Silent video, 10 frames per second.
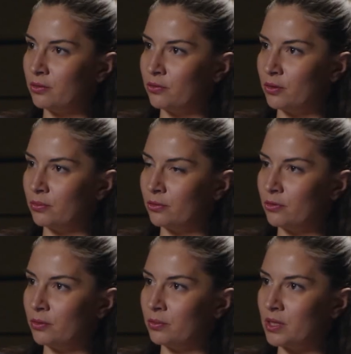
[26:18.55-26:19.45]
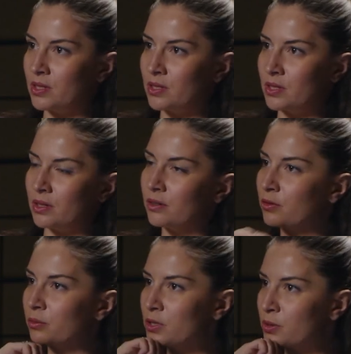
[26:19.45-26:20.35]
from
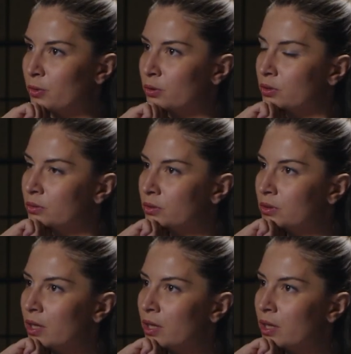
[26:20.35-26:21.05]
this model.